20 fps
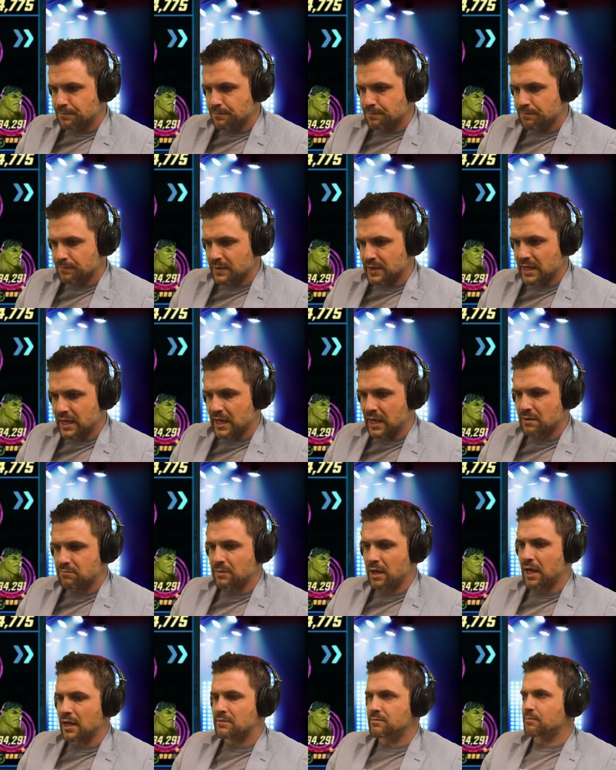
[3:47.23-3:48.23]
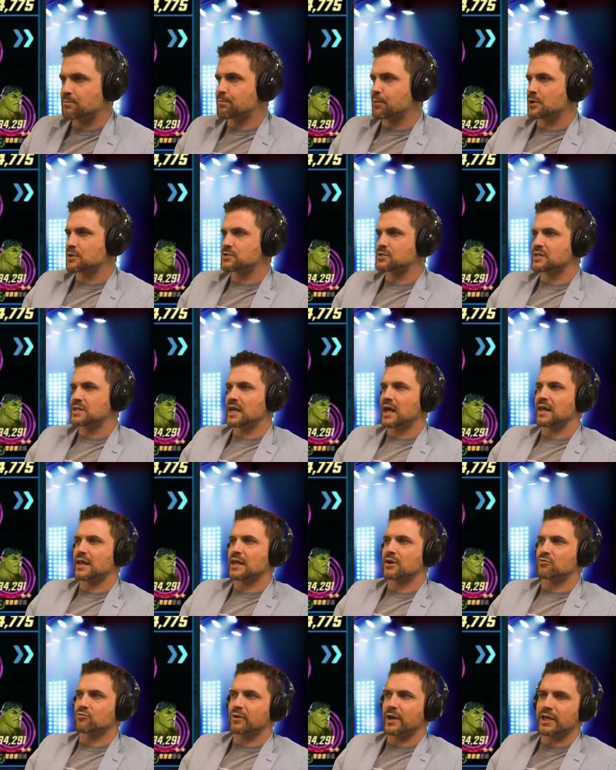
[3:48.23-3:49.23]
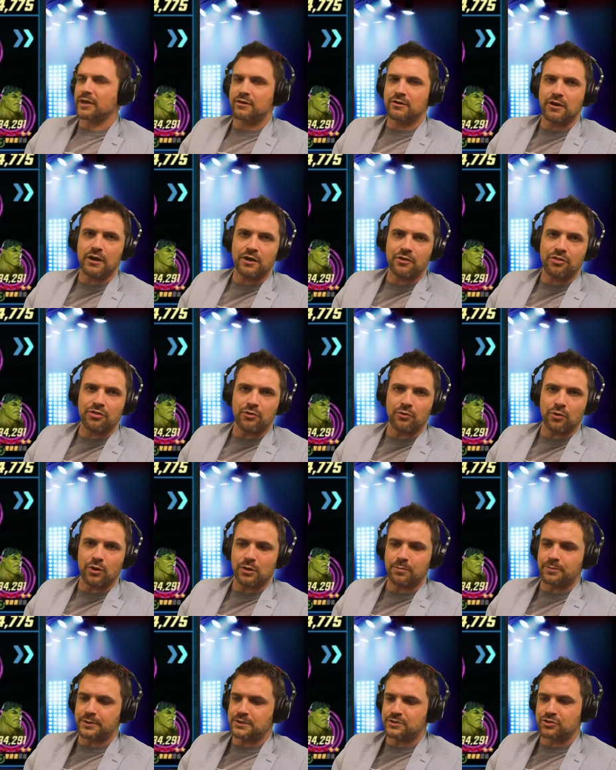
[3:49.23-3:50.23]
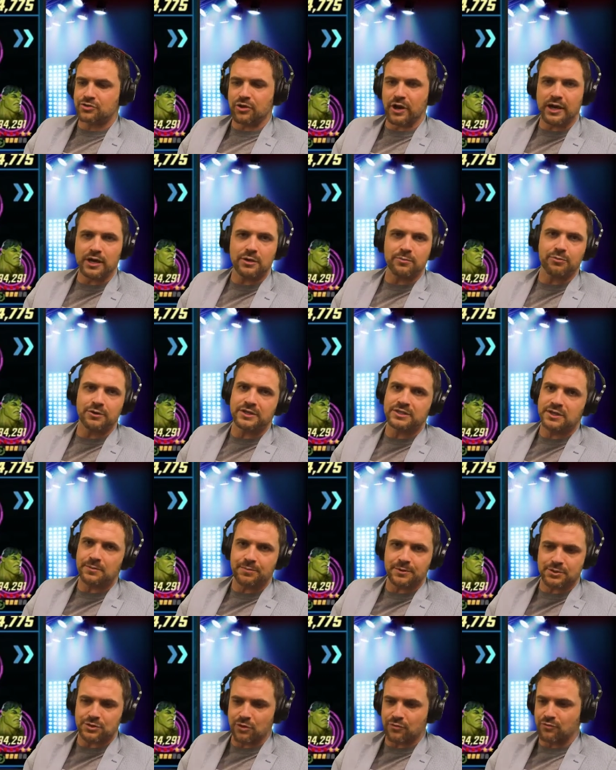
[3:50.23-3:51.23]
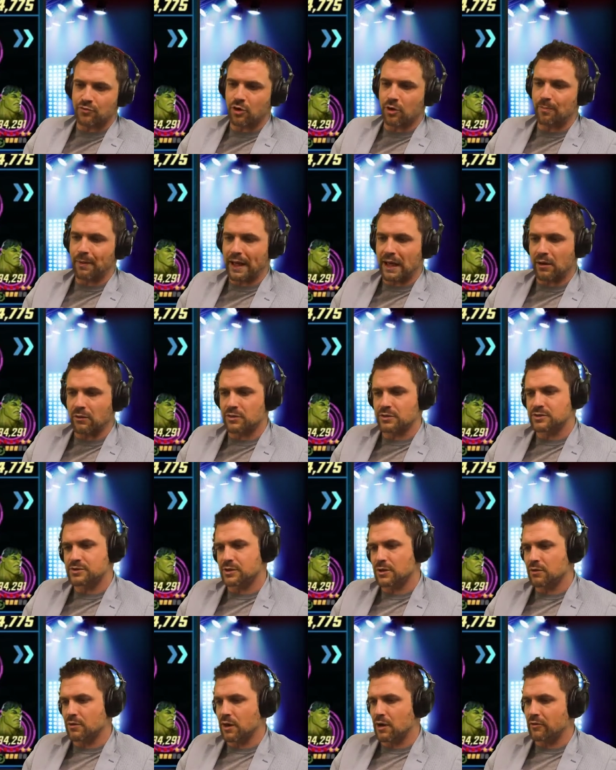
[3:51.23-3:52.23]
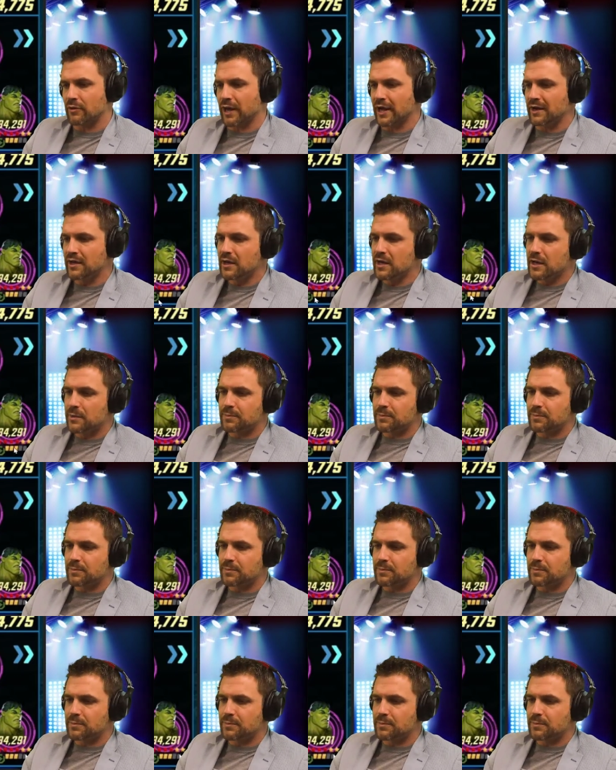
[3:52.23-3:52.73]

Yeah, I like Raider on Thor, but Stryker brings up his overall power, so all right.